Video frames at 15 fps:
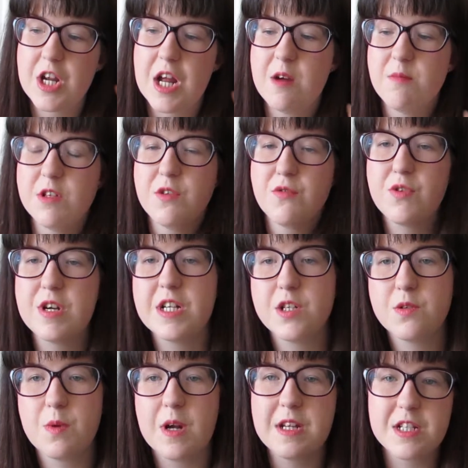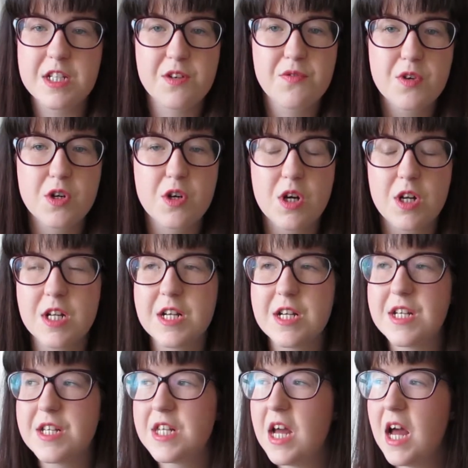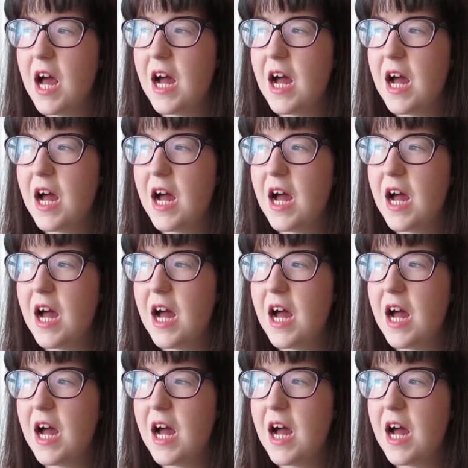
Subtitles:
and the fringe went different colours.